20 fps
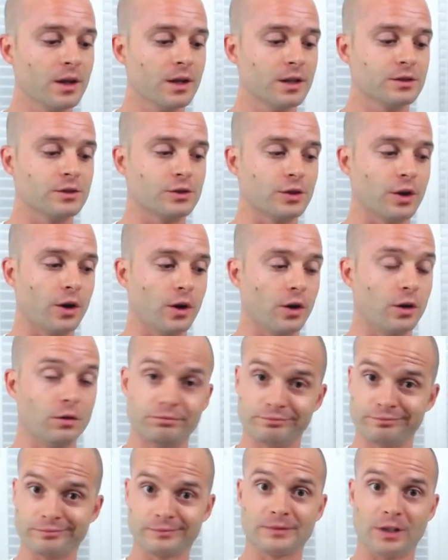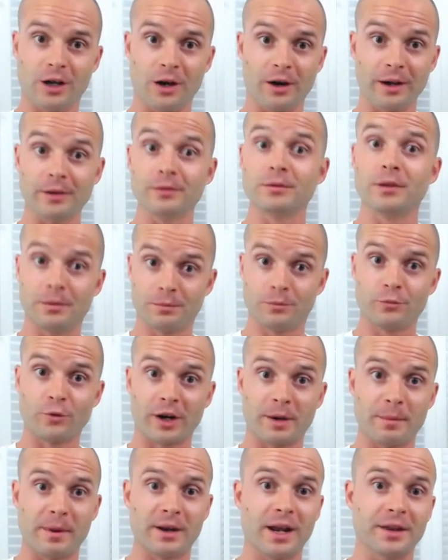So, all right,
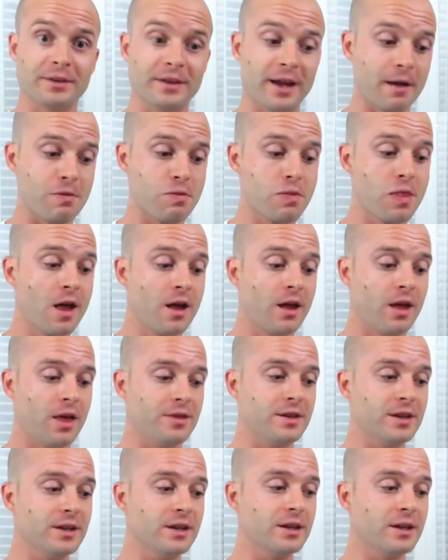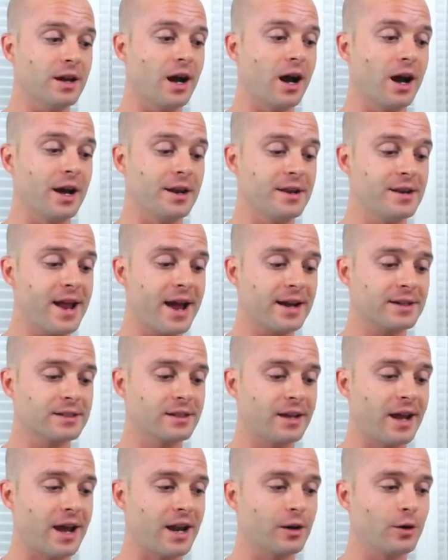recommend on that. The
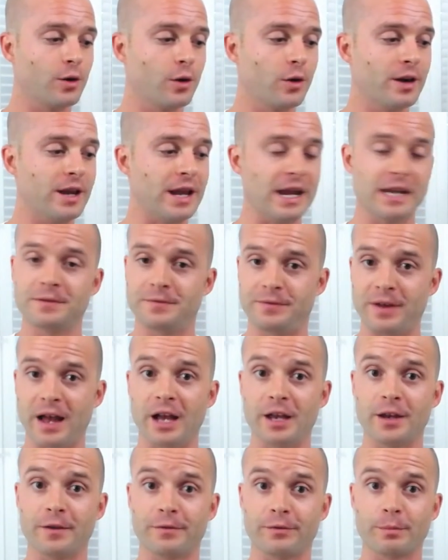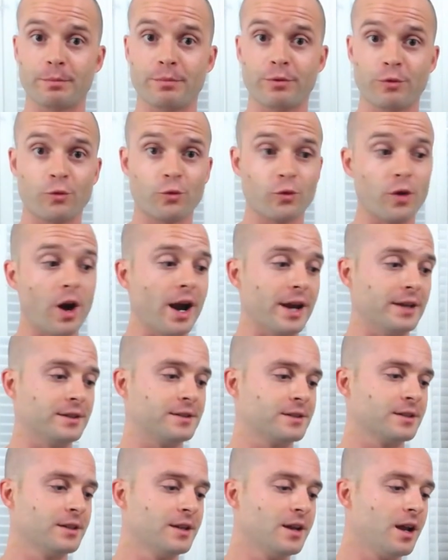next category is value for
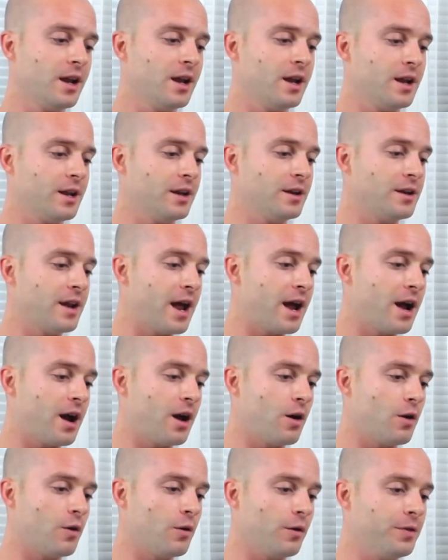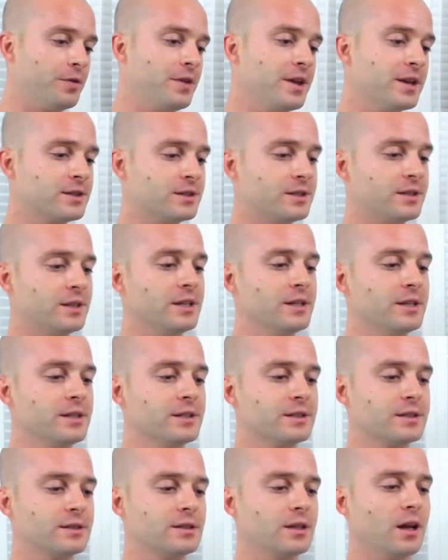price. Now, this
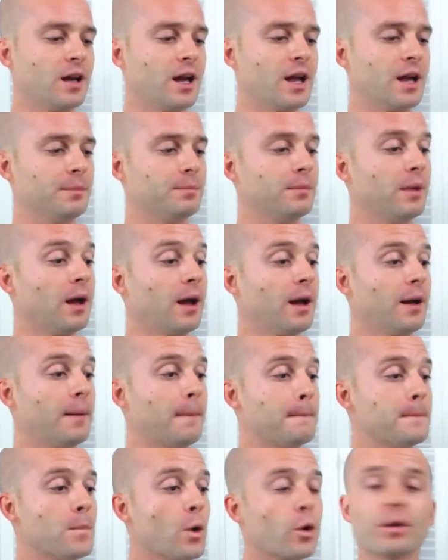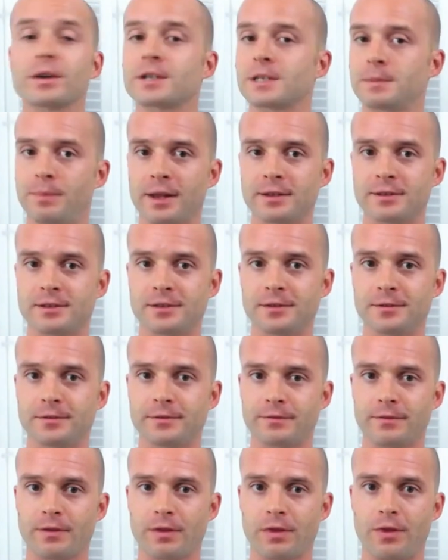is more
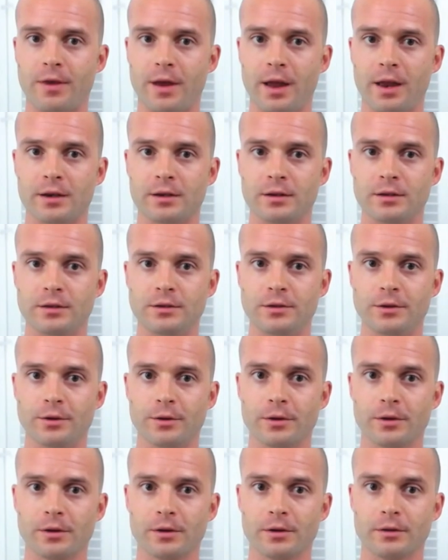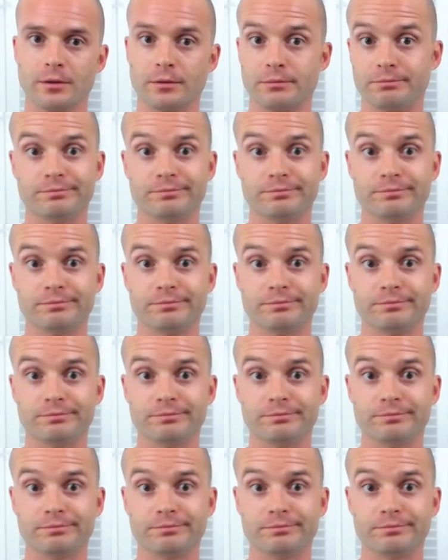expensive than your